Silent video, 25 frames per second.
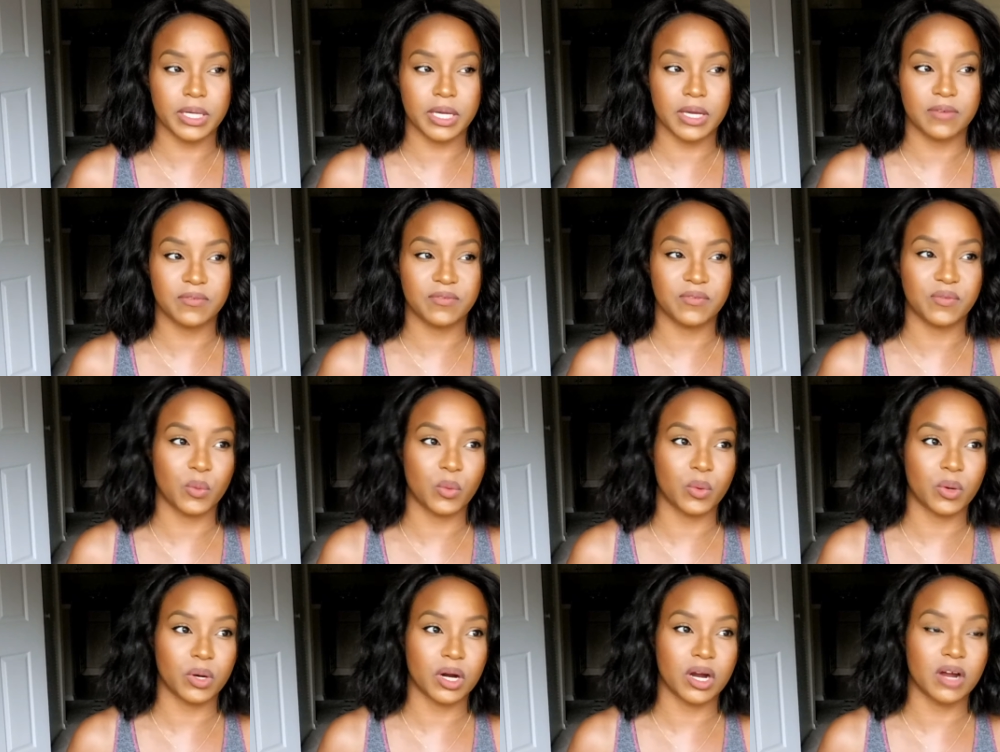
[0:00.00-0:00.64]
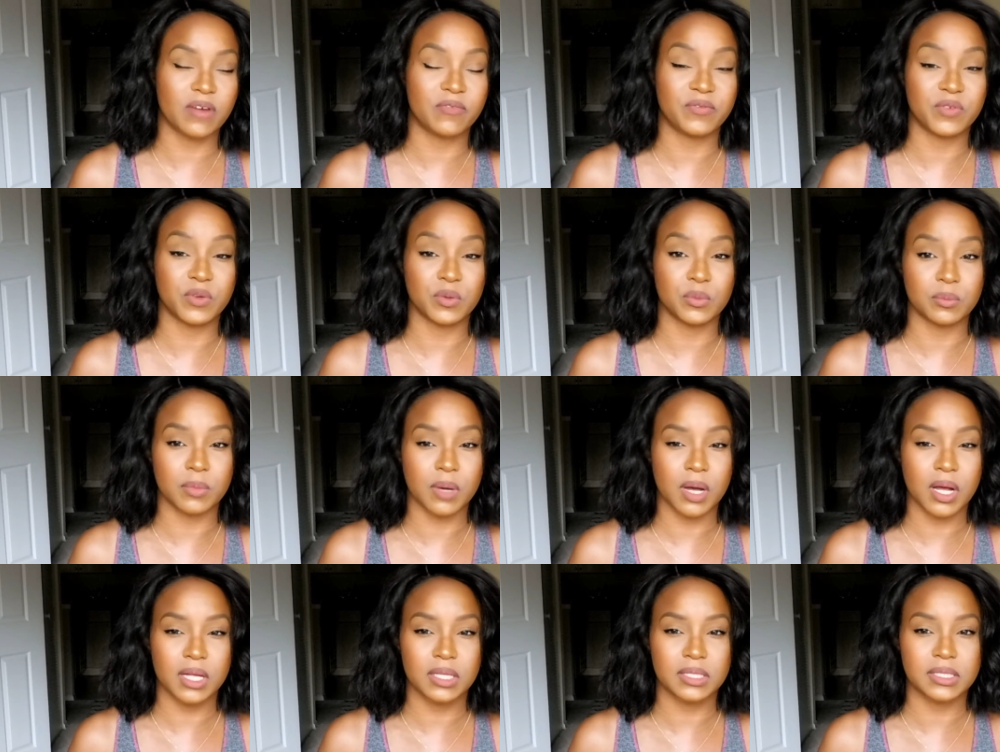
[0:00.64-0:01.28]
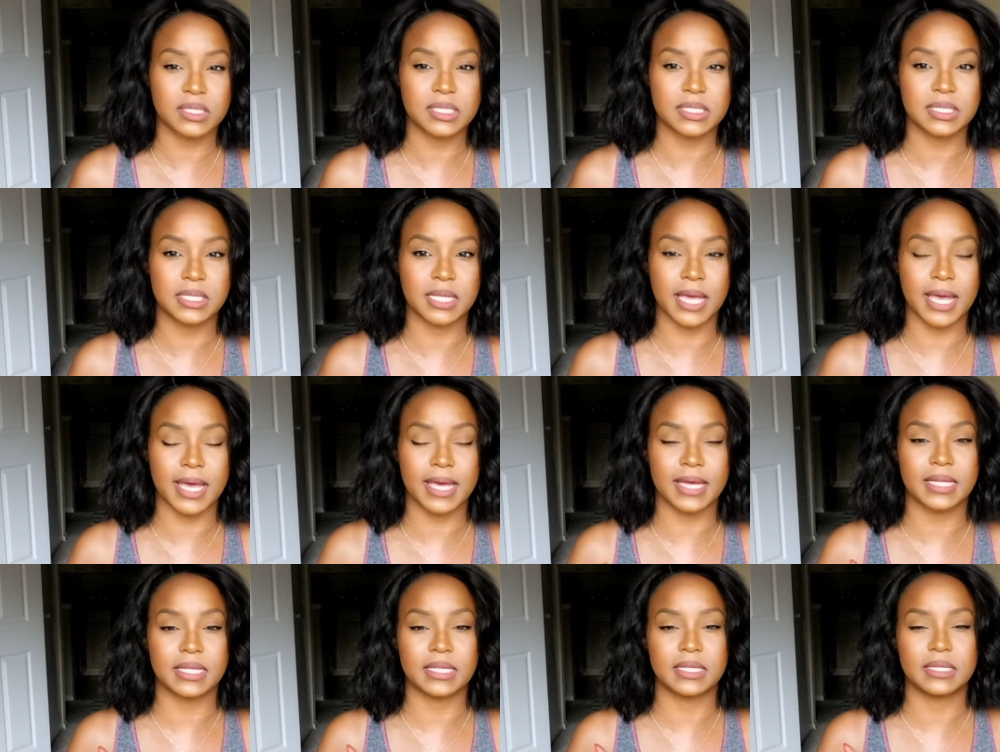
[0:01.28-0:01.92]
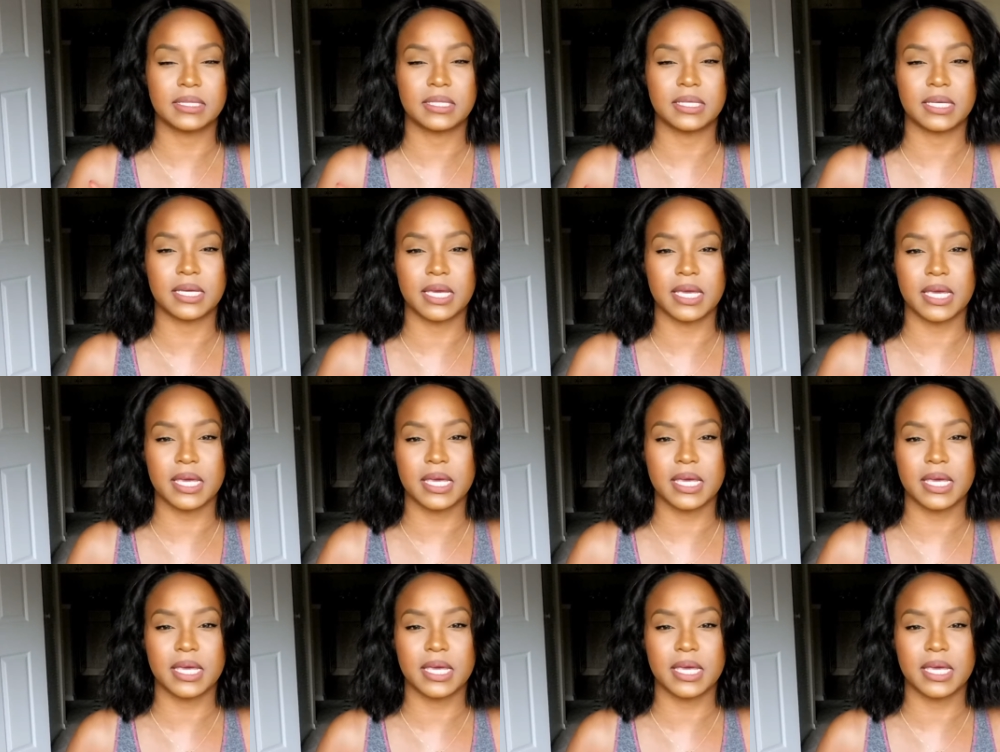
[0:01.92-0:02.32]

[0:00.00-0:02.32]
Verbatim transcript: it for a few months that the